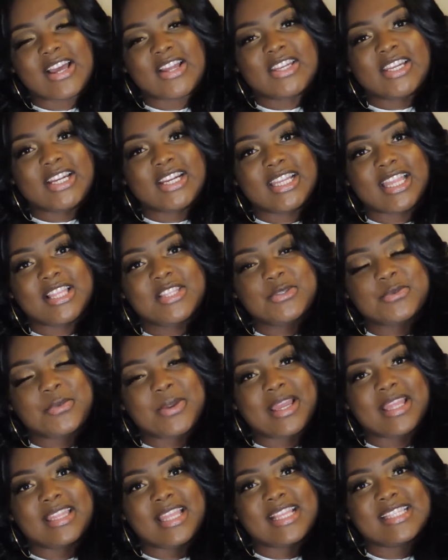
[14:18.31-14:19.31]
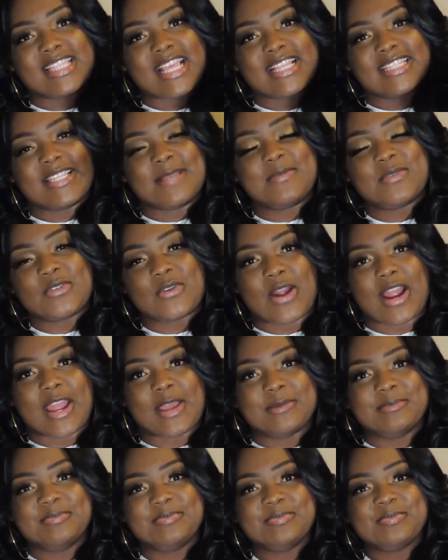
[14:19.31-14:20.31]
down there that's red that says
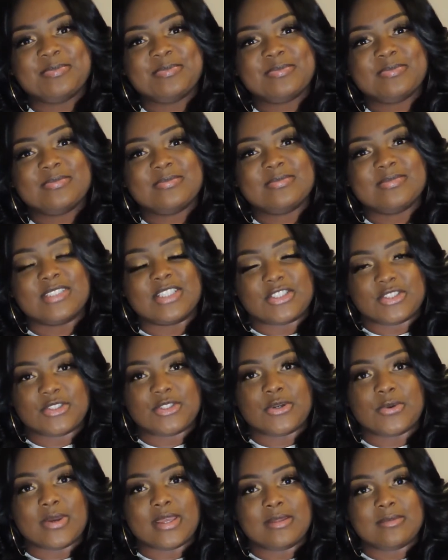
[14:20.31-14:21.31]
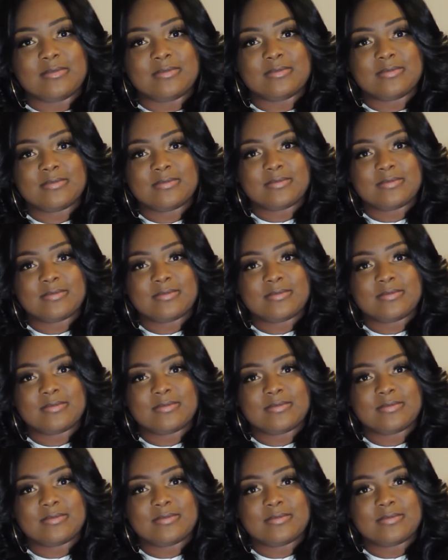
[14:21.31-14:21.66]
subscribe. Did you do it?